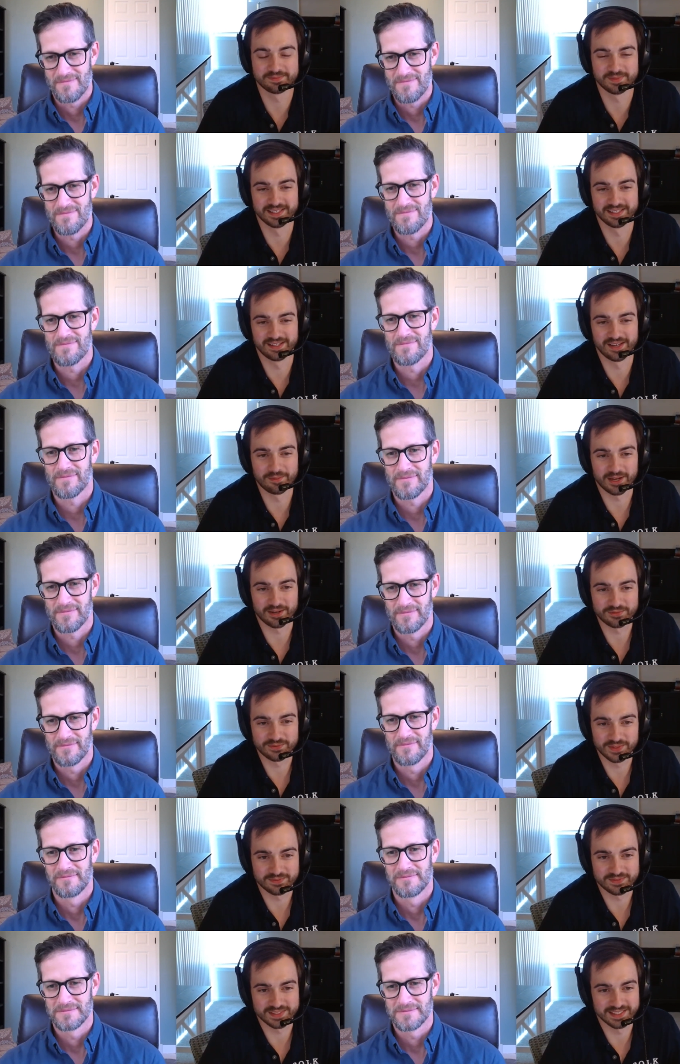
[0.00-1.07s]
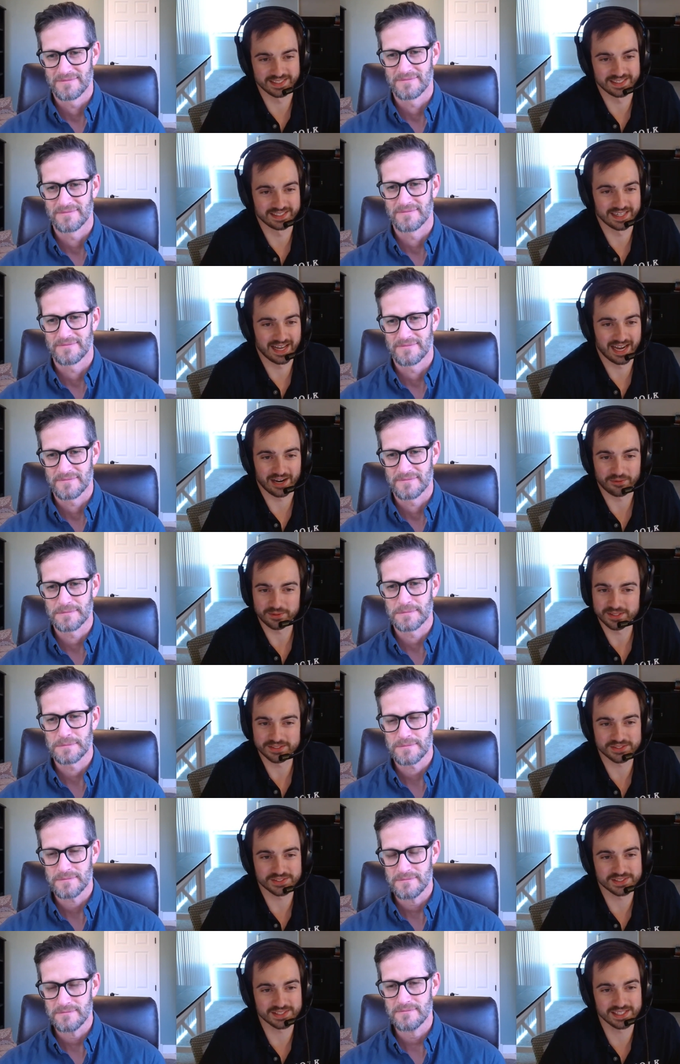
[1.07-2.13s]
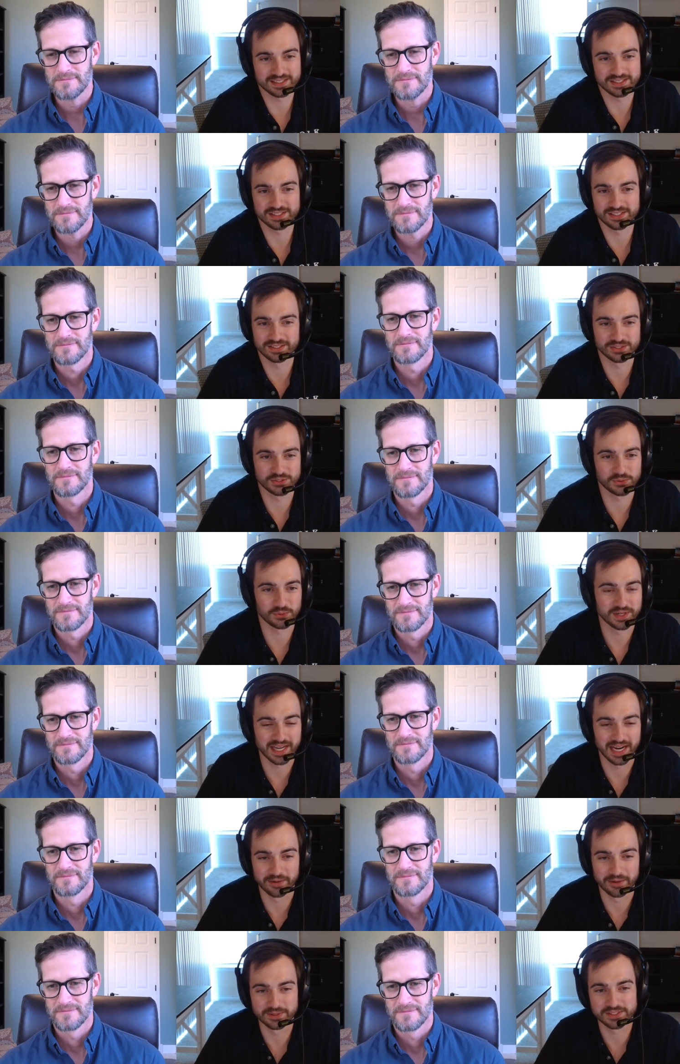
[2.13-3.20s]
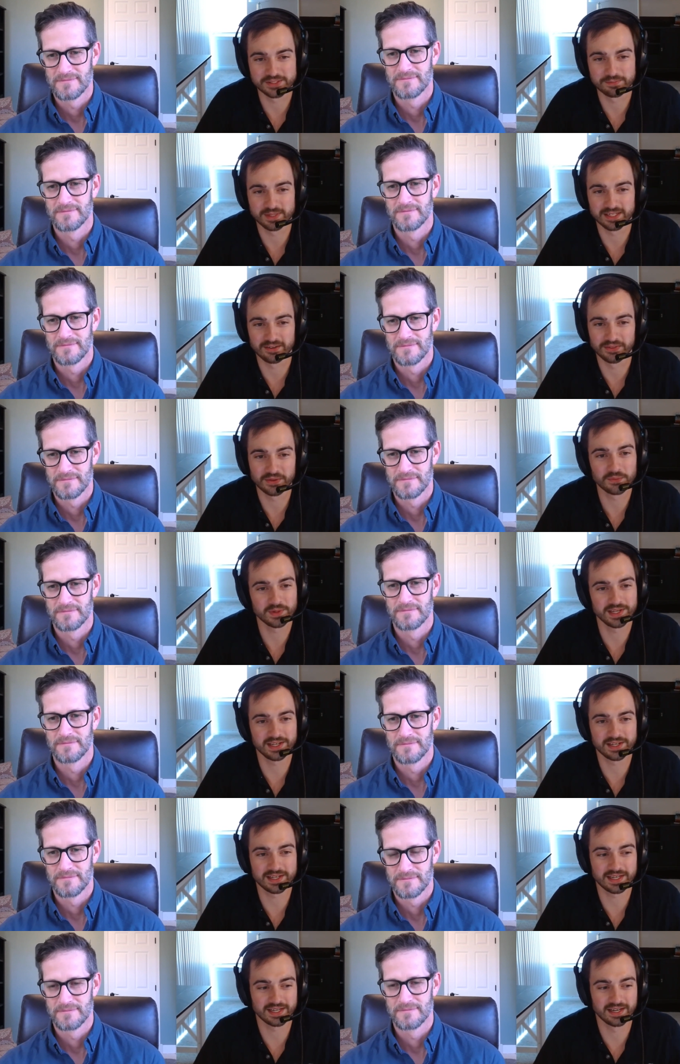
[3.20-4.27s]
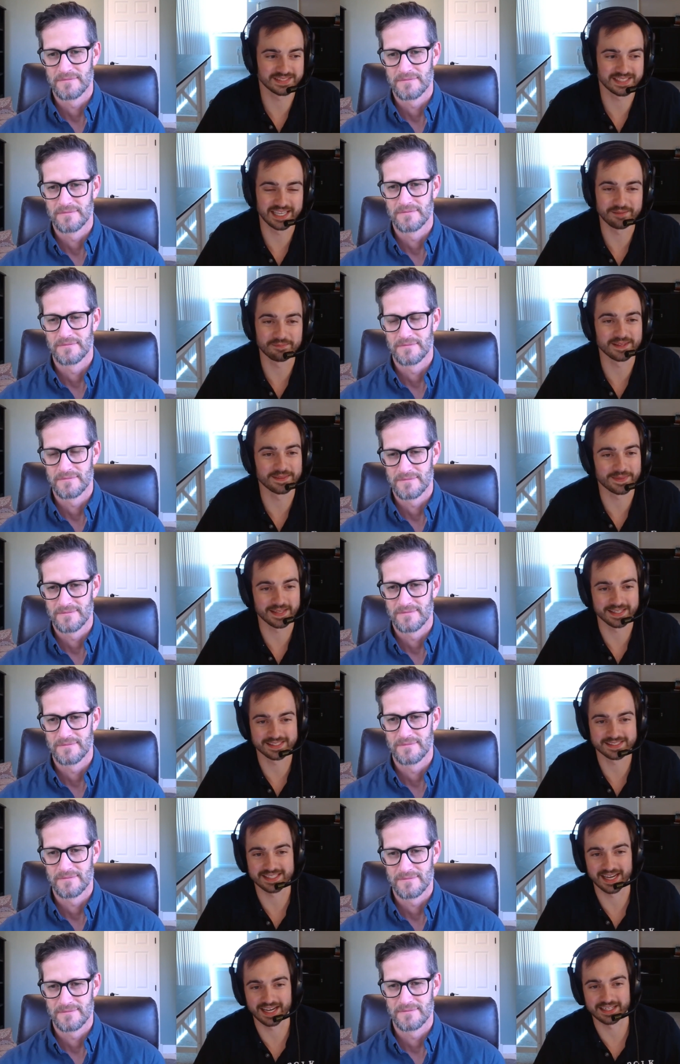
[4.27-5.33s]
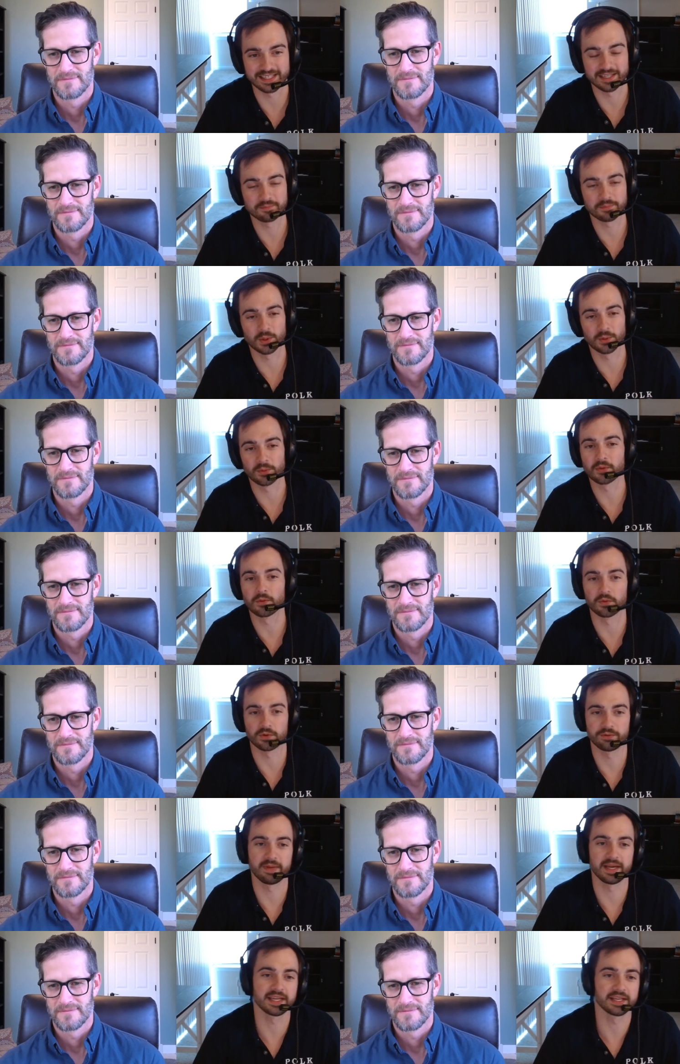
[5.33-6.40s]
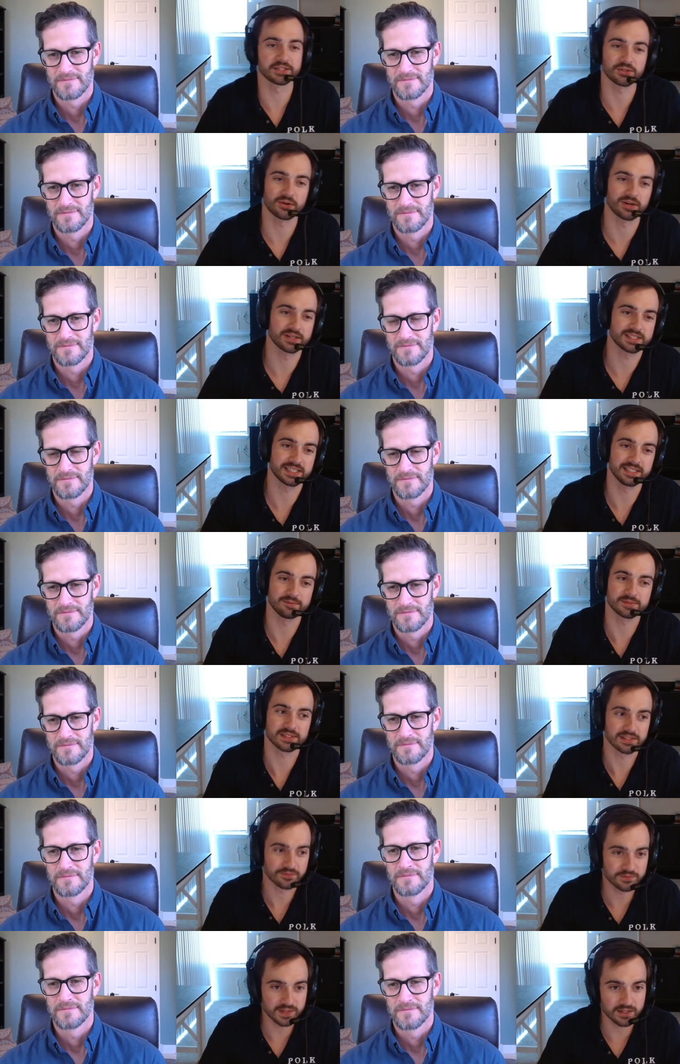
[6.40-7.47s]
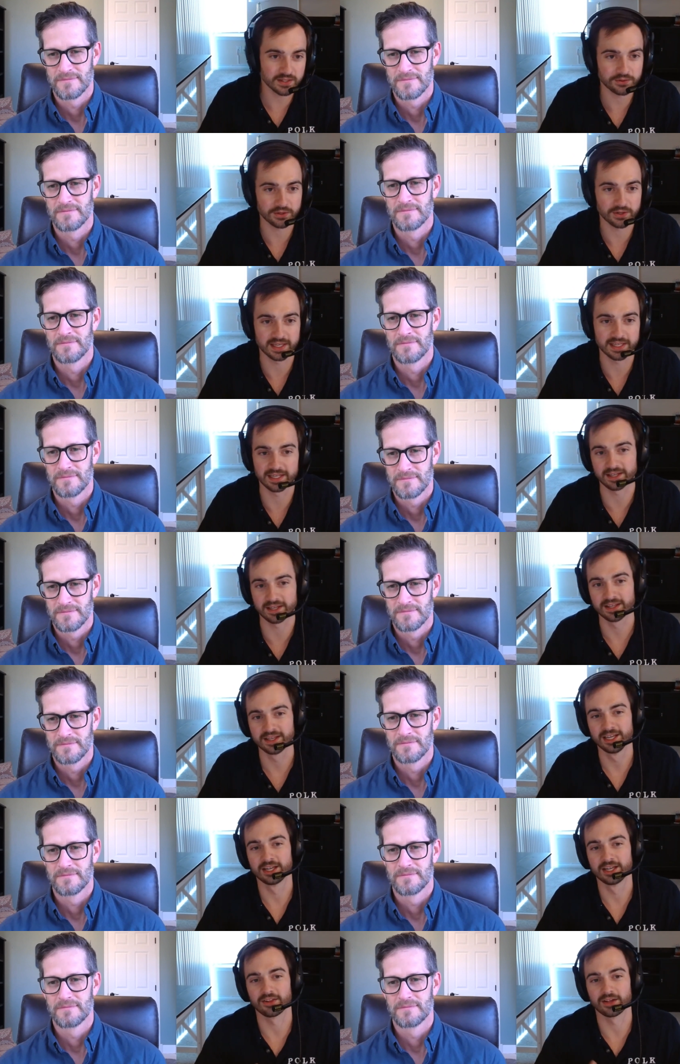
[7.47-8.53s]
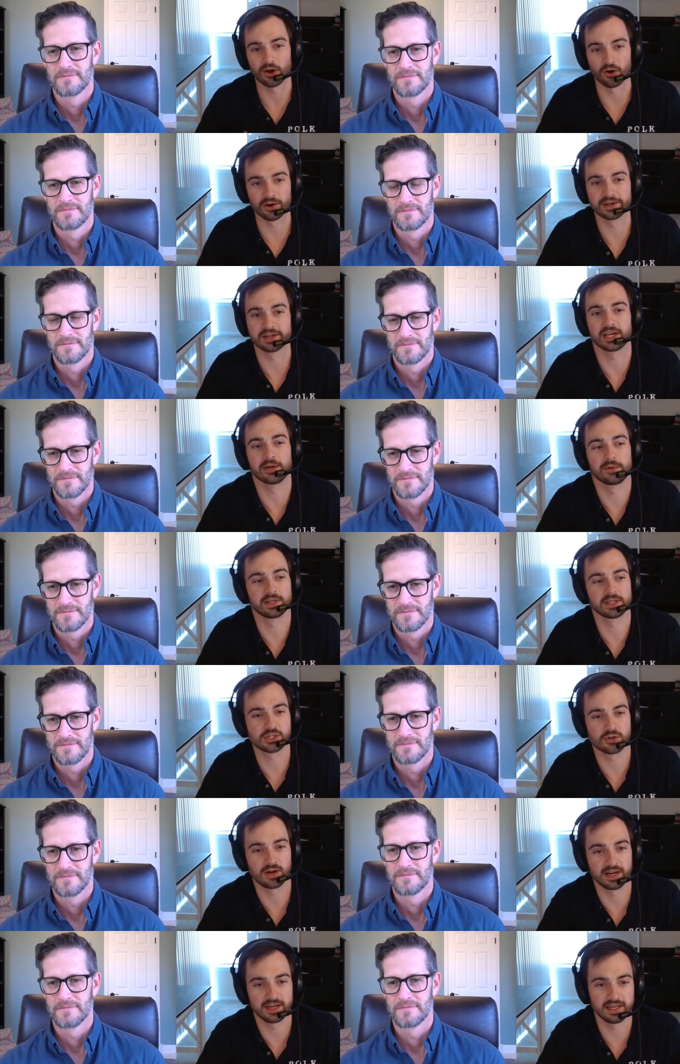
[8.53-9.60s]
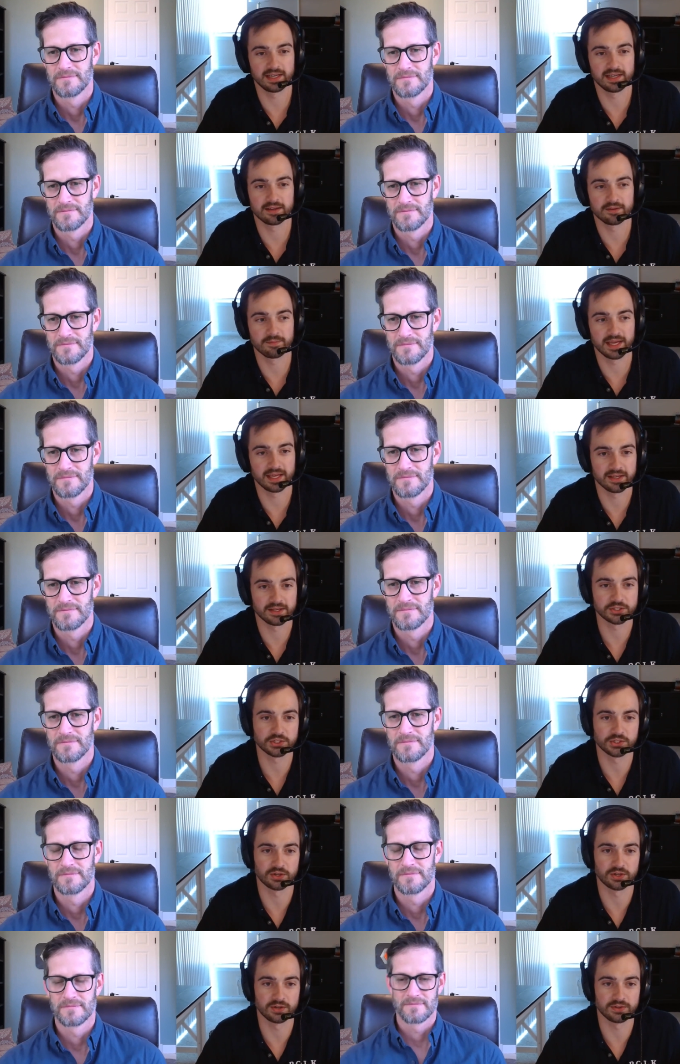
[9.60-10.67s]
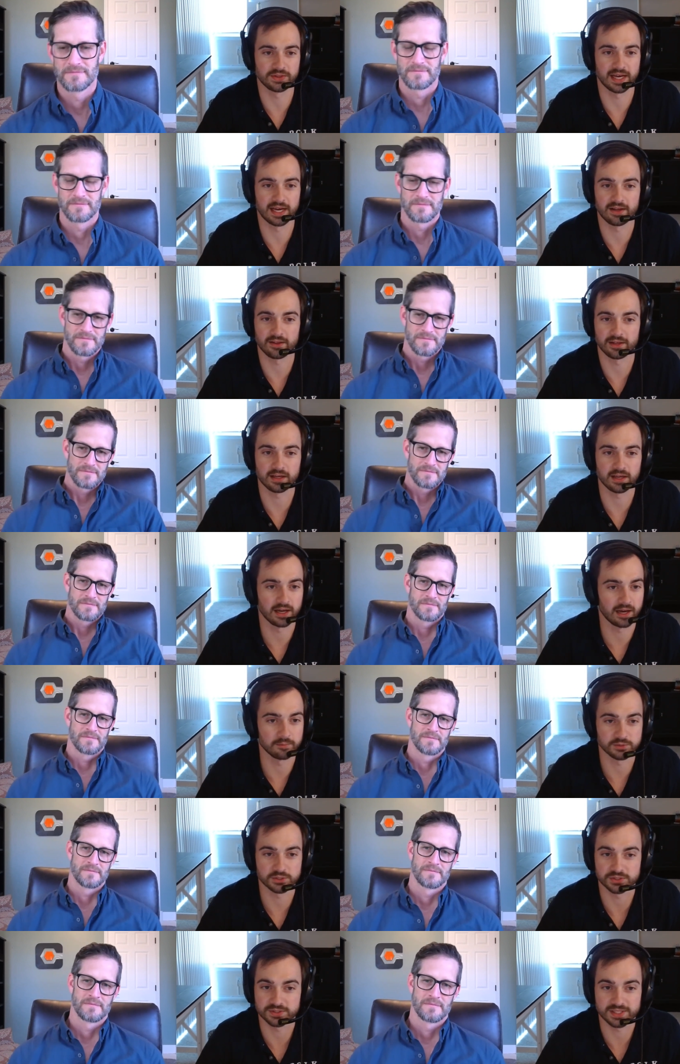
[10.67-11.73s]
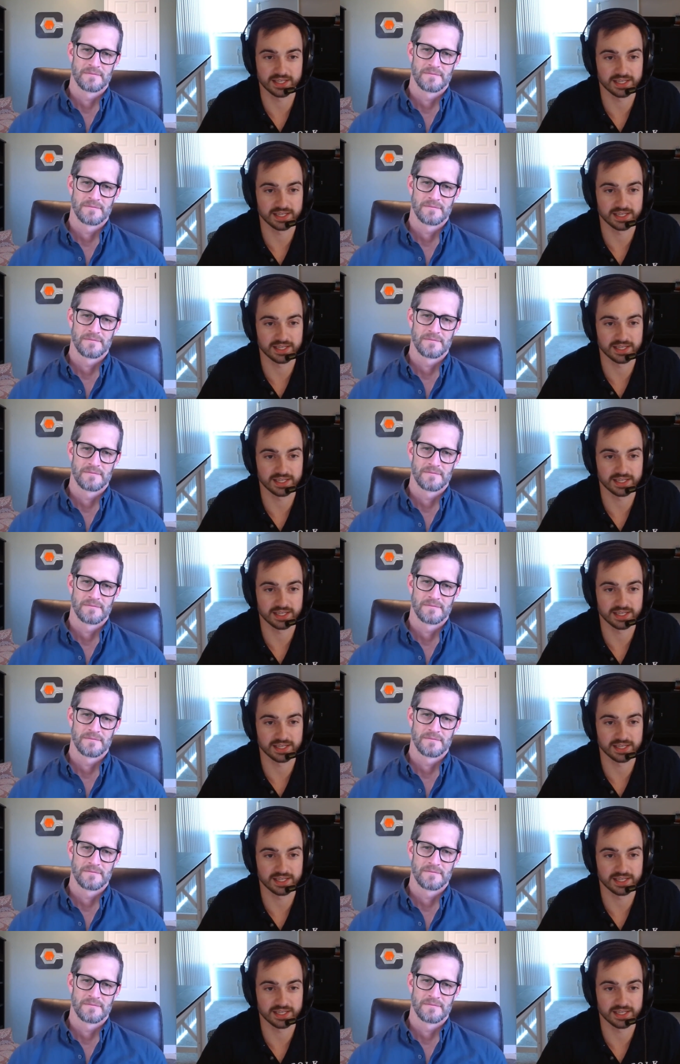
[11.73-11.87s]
Speaker 1: spend about fifteen hours to twenty hours, depending on the week, keeping things tidy in Procore, making sure our teams in the field are getting like ongoing training, making sure that like I'm just